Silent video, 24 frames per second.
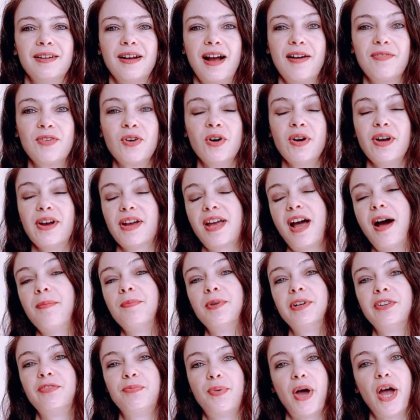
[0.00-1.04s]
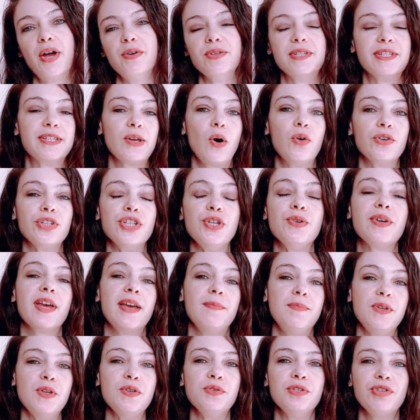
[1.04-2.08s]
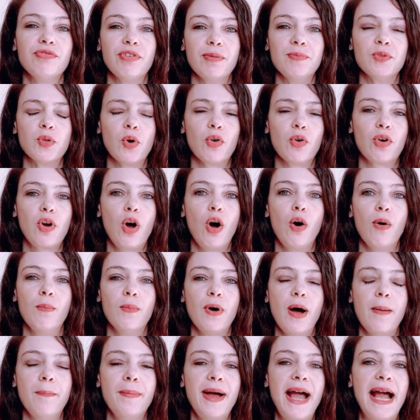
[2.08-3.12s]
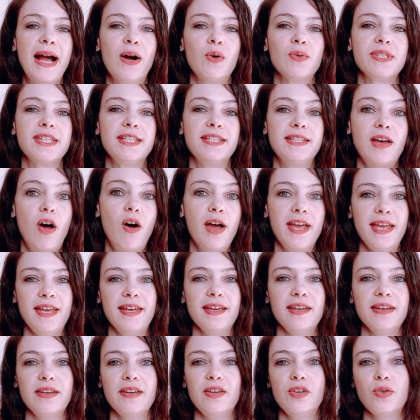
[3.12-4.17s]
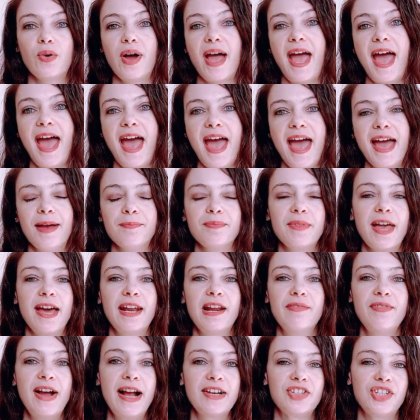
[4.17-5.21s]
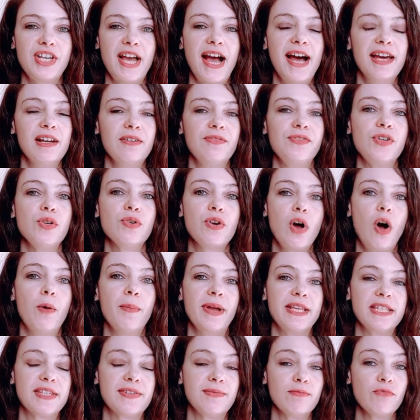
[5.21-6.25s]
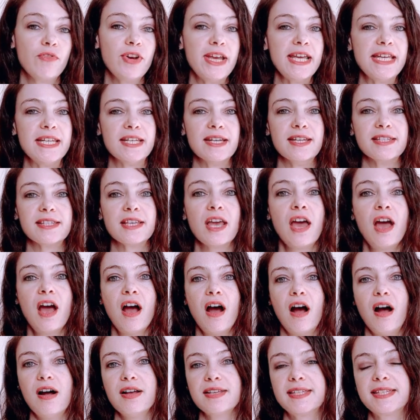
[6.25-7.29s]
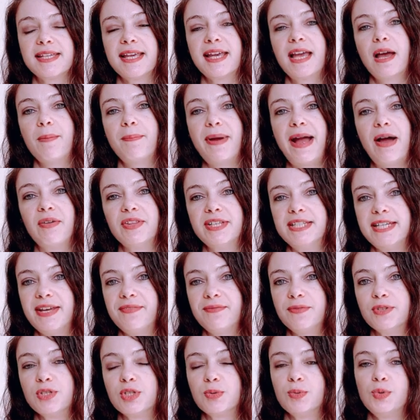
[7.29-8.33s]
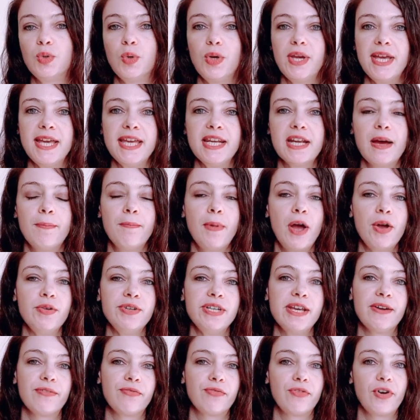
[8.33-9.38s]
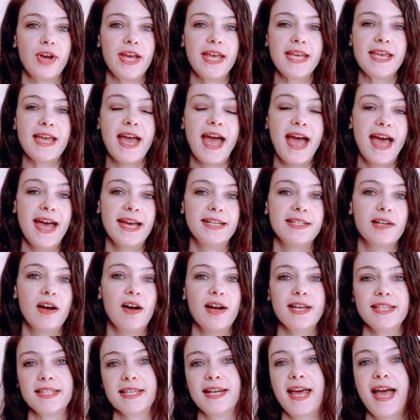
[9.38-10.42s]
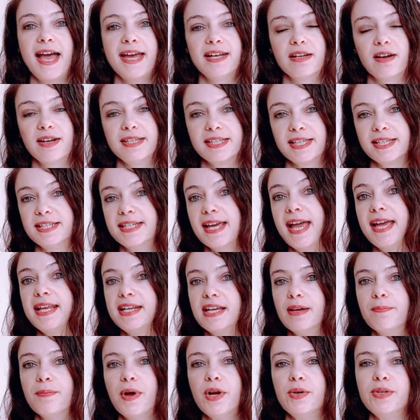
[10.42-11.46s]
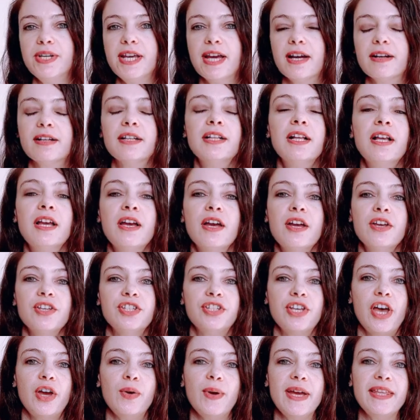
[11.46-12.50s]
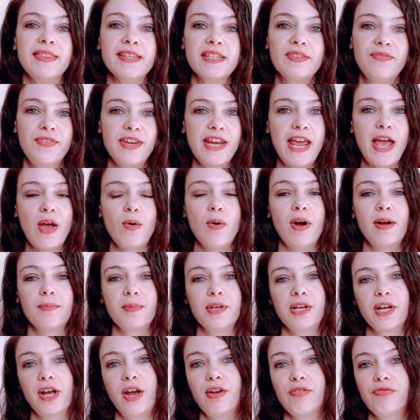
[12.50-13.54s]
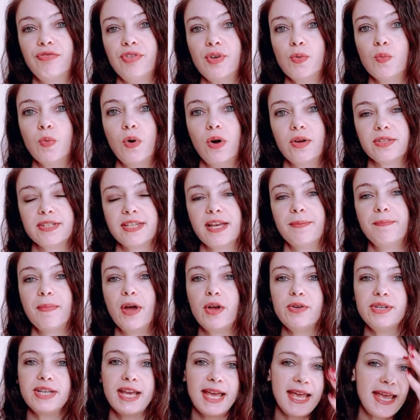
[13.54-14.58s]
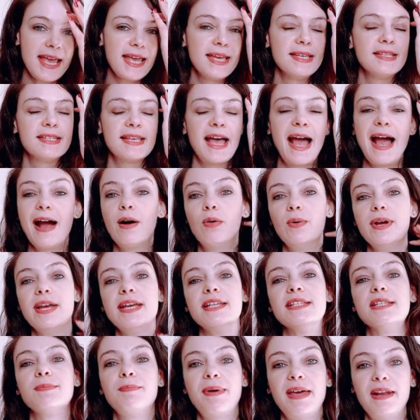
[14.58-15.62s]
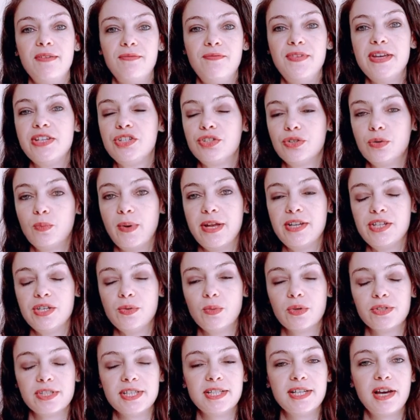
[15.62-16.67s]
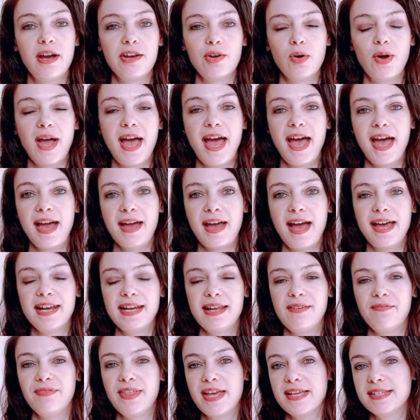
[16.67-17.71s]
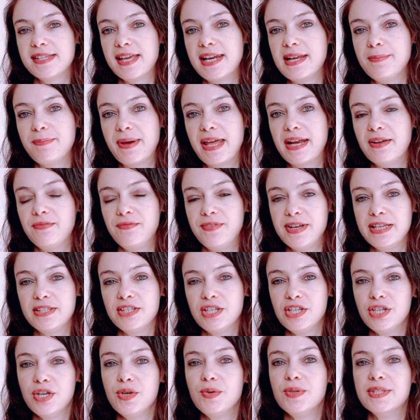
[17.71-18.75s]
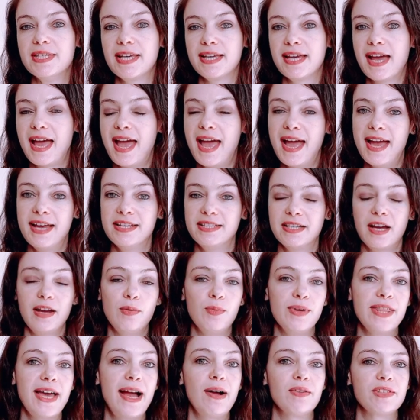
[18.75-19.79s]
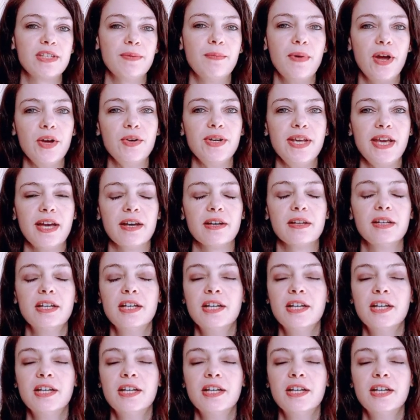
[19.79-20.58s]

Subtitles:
I've got a couple of posts on ukbeautyroom.com about dyeing your hair, and I've actually had a few comments from readers asking about the difference between ammonia-free hair dyes and hair dyes containing ammonia. So in this video, I'm going to go through what ammonia is, how it's beneficial when you want to dye your hair, and if there's any benefit to using a hair dye without ammonia.